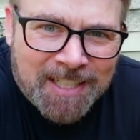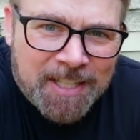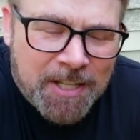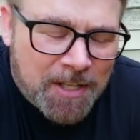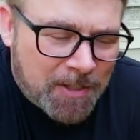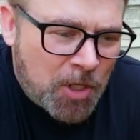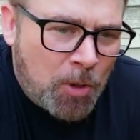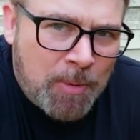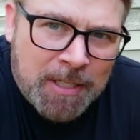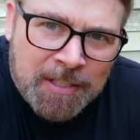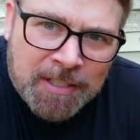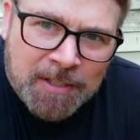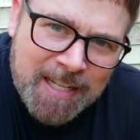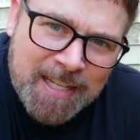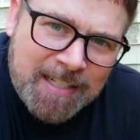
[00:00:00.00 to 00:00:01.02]
no big
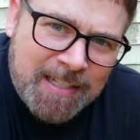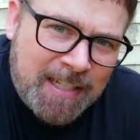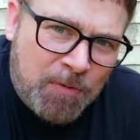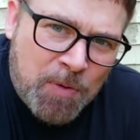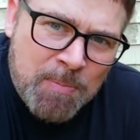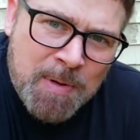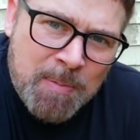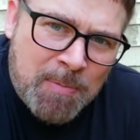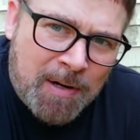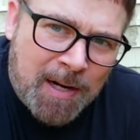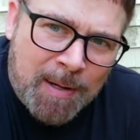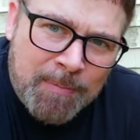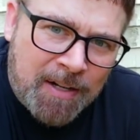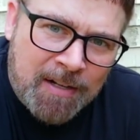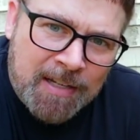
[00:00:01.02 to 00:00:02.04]
deal. Now remember,
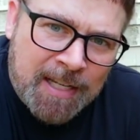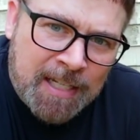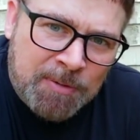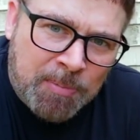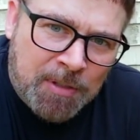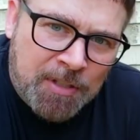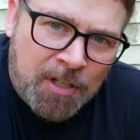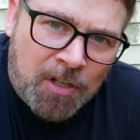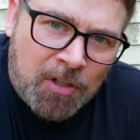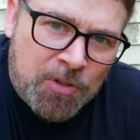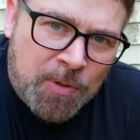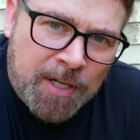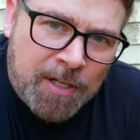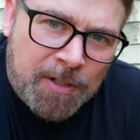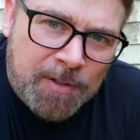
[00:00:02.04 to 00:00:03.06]
I'm not an expert dog
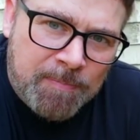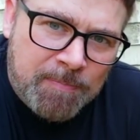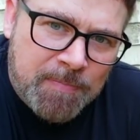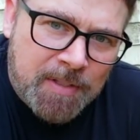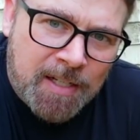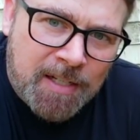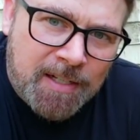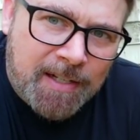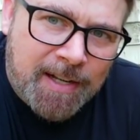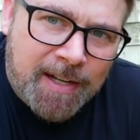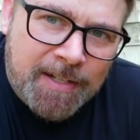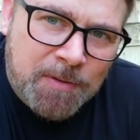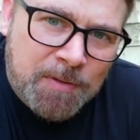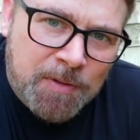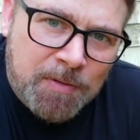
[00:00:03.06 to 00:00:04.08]
trainer. I
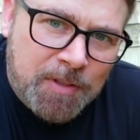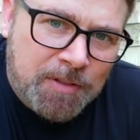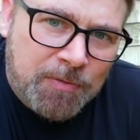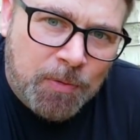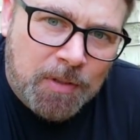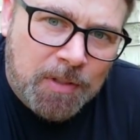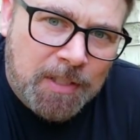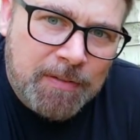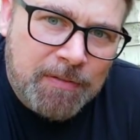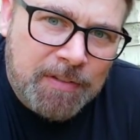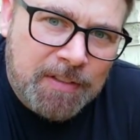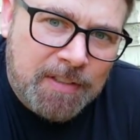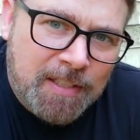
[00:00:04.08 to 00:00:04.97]
don't do this for a living.